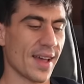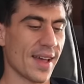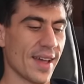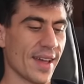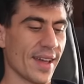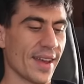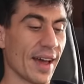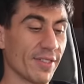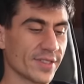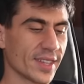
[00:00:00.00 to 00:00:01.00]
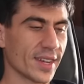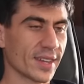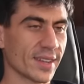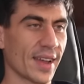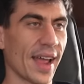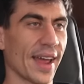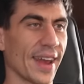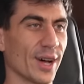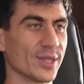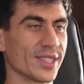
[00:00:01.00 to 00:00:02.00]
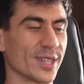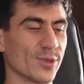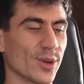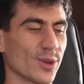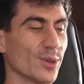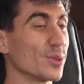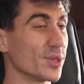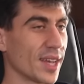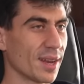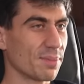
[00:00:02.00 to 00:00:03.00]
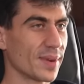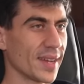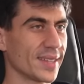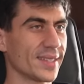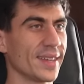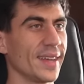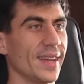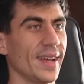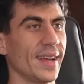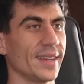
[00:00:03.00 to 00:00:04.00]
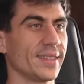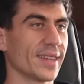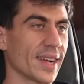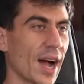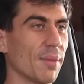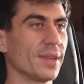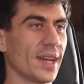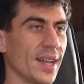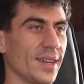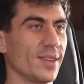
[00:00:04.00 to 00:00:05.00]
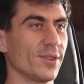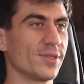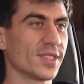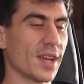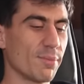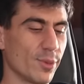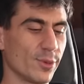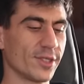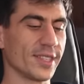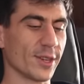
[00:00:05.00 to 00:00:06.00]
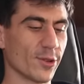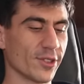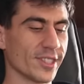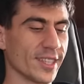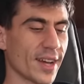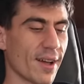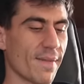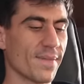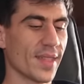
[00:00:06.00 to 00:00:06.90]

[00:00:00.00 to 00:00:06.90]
And after I announced that we're going to celebrate in the capital of Cyprus, Nicosia,